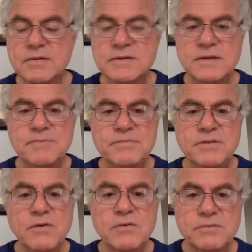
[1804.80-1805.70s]
Some
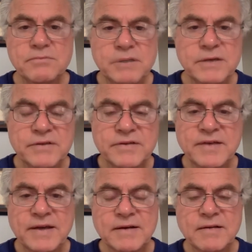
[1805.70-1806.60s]
don't believe in
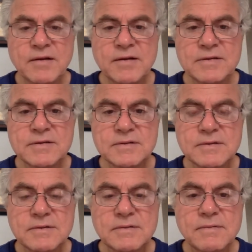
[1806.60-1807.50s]
Santa Claus.
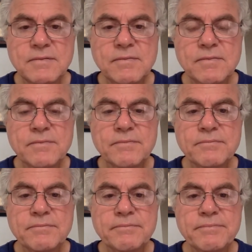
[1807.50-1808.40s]

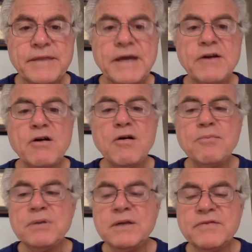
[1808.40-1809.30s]
Not all
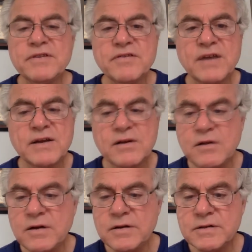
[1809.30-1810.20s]
believe in Santa
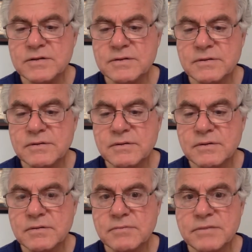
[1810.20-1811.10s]
Claus,
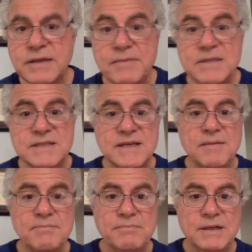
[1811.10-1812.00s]
but that means
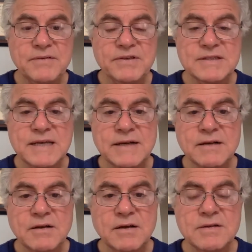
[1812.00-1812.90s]
some believe in Santa
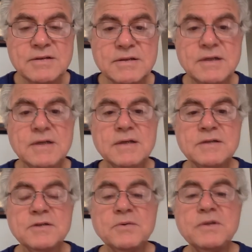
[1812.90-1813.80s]
Claus.
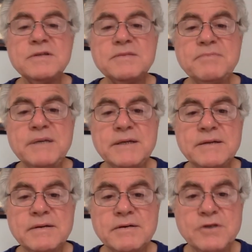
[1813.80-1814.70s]
So what does it
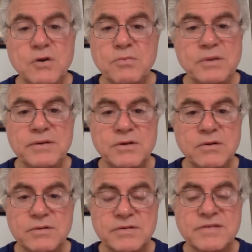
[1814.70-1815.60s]
mean? No,
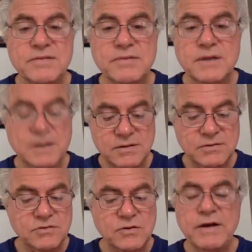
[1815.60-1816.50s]
does it,
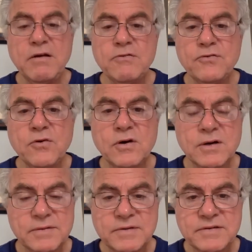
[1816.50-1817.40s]
try all
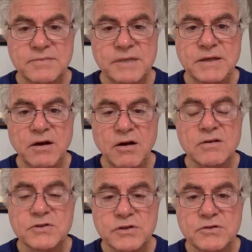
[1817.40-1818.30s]
four. Does it mean
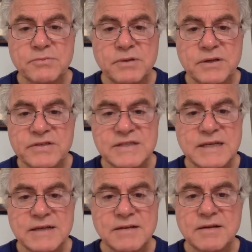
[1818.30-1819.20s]
all children believe in
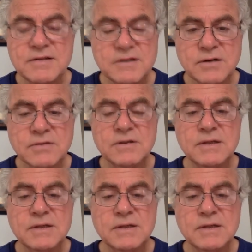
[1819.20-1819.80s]
Santa Claus? No.